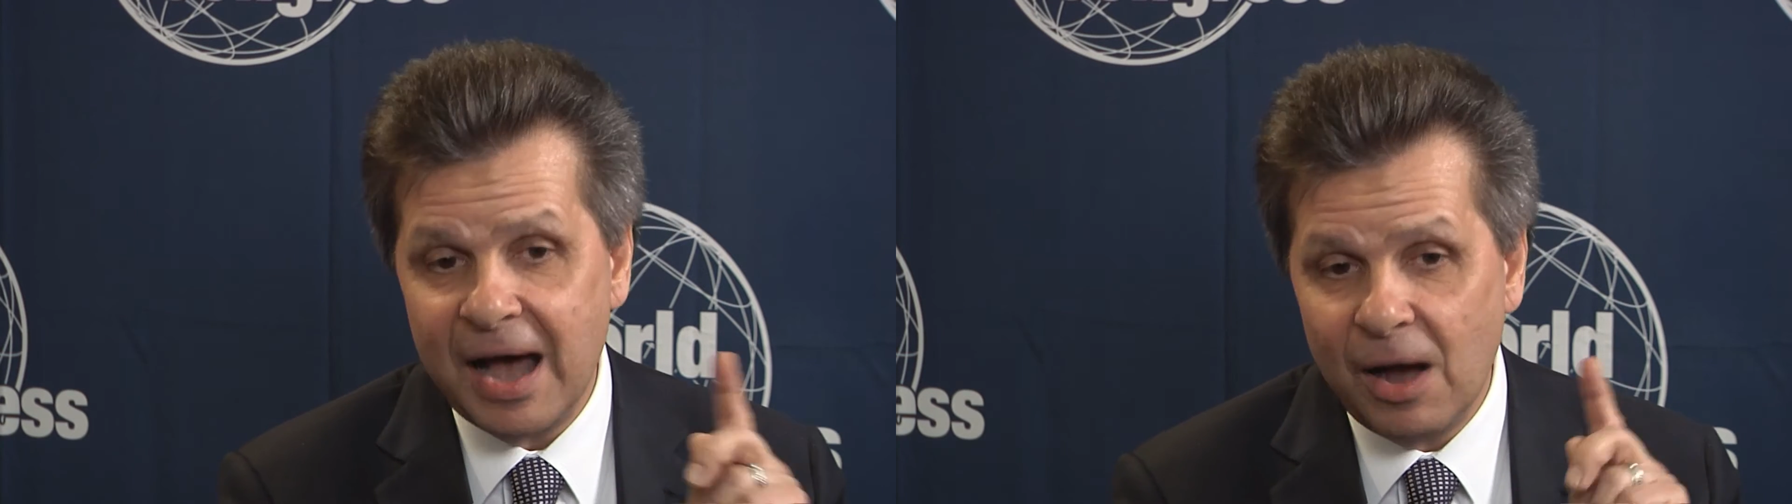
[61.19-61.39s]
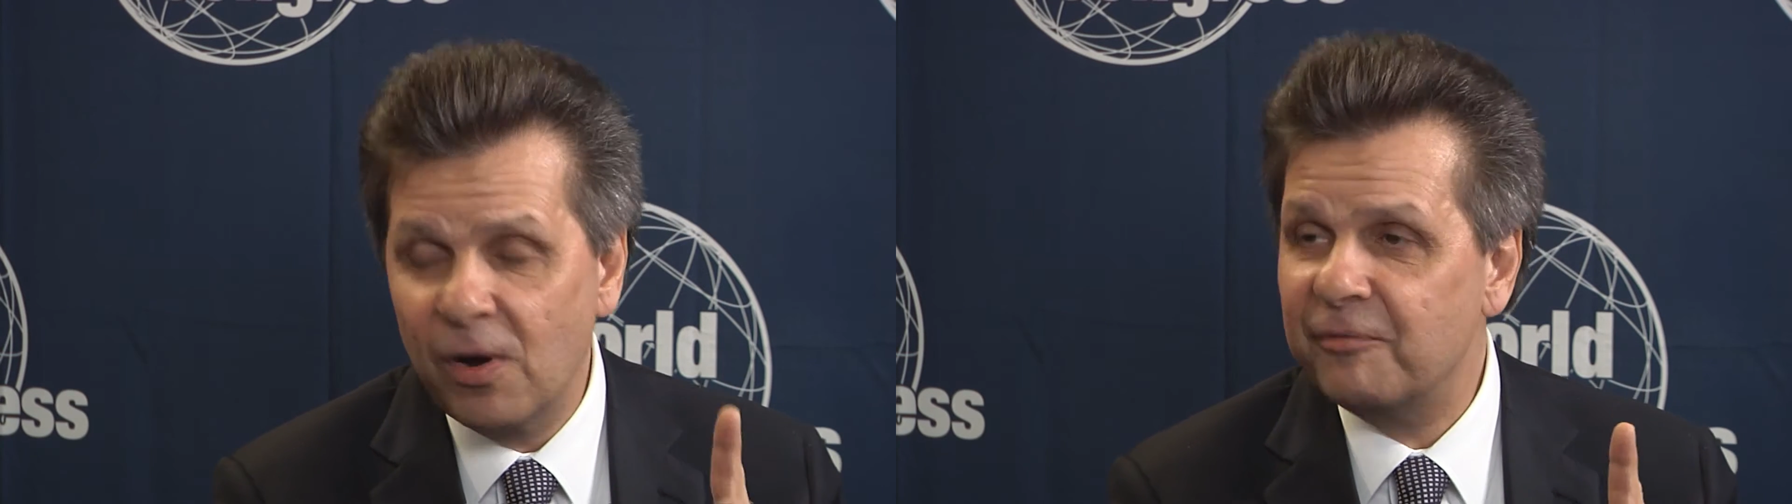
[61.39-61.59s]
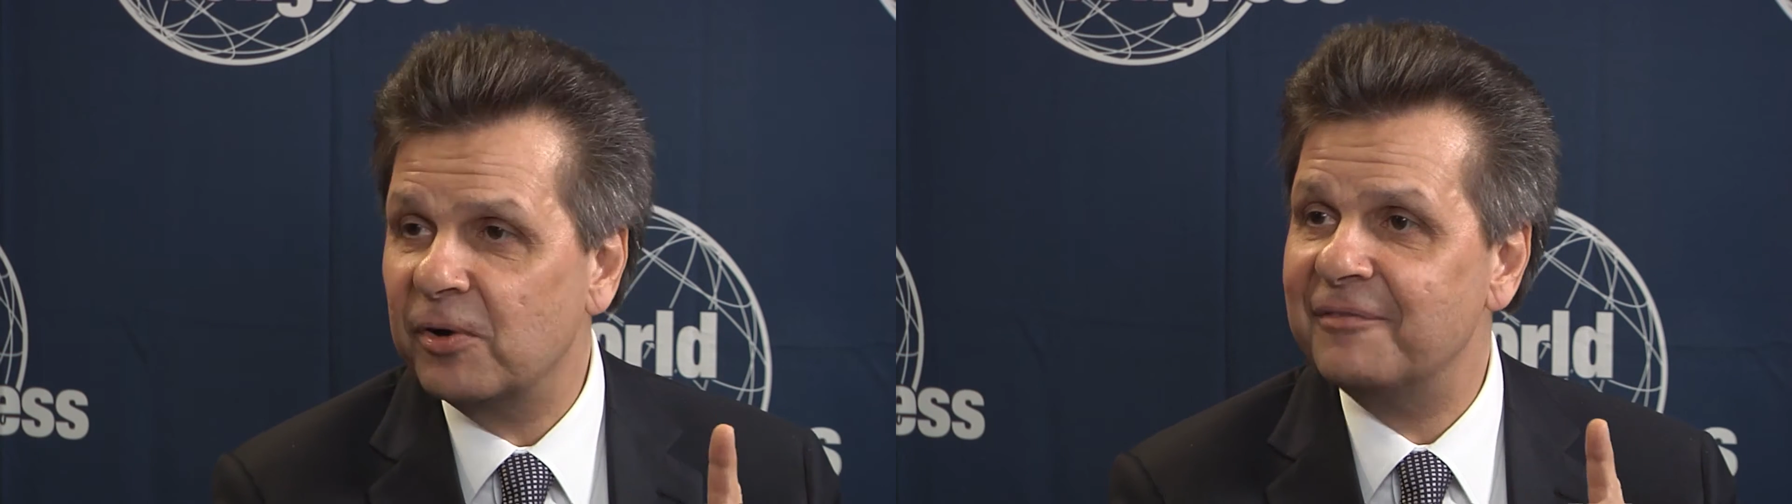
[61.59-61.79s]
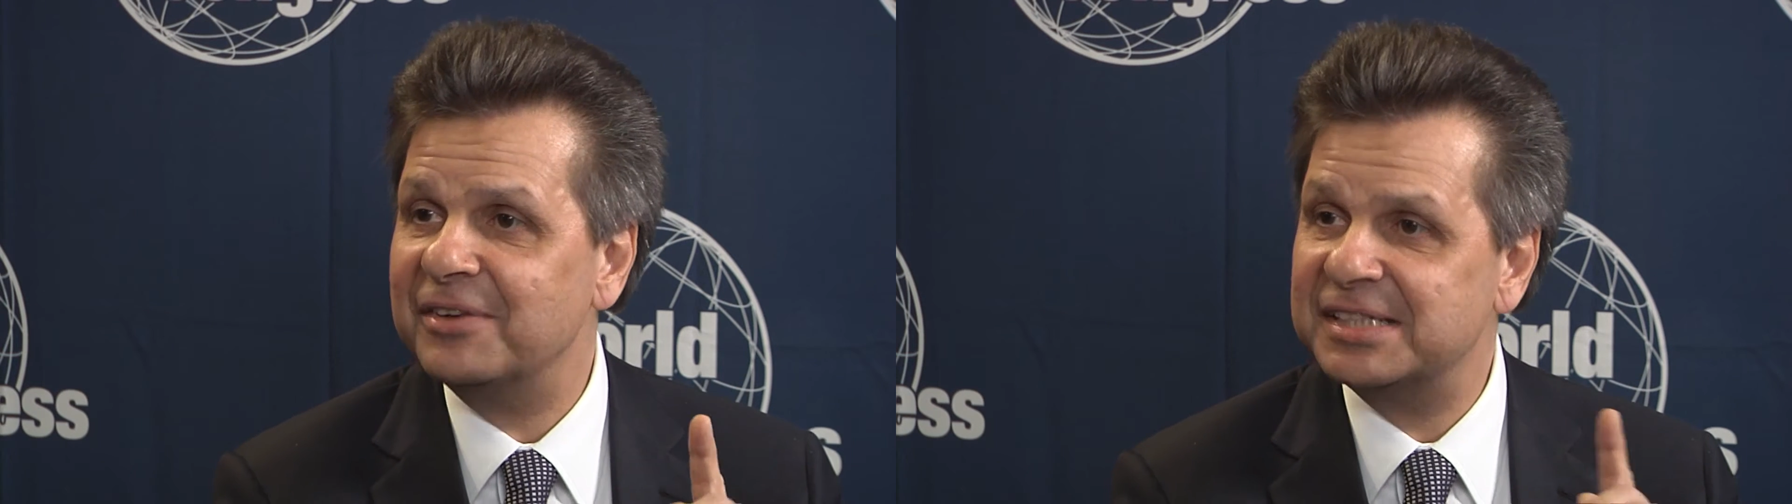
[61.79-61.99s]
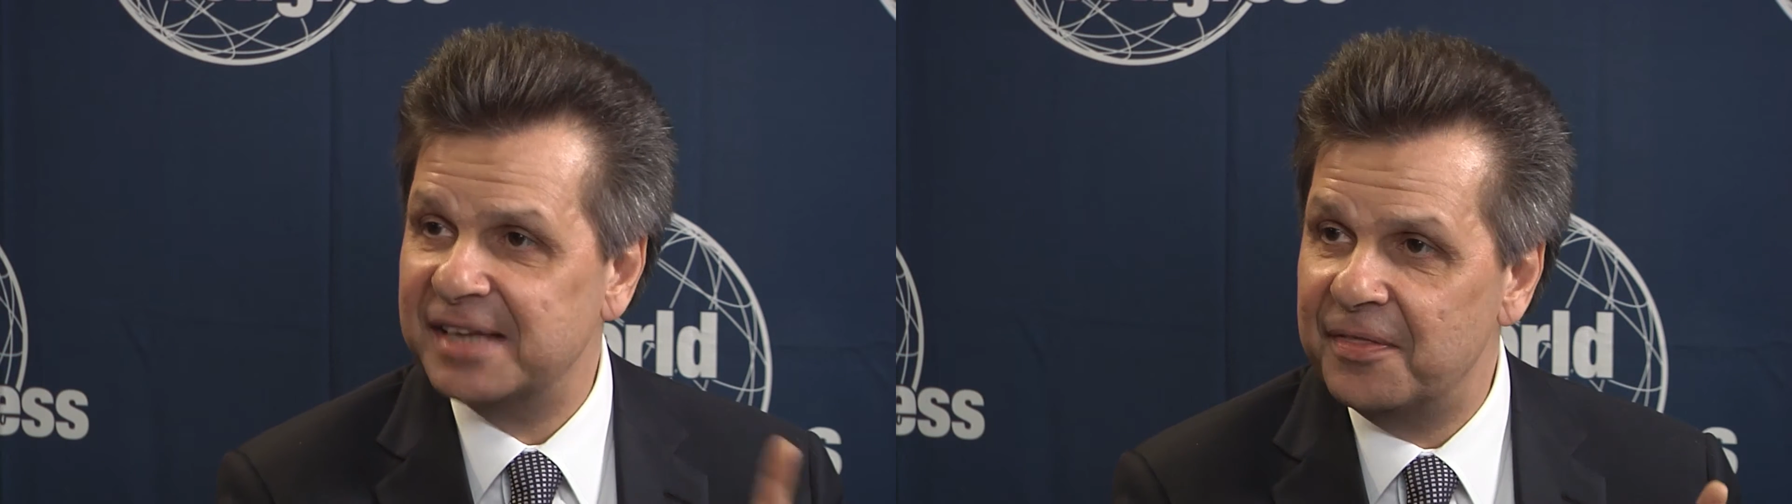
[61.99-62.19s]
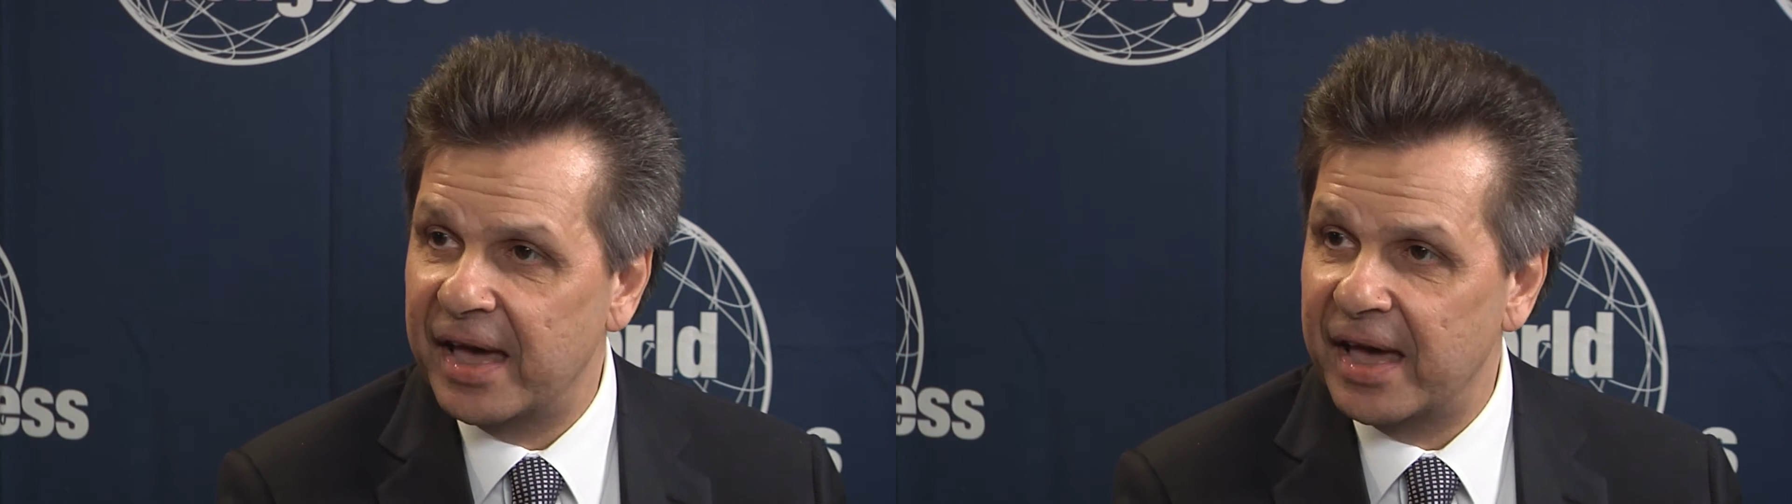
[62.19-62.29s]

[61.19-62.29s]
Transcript: However, having said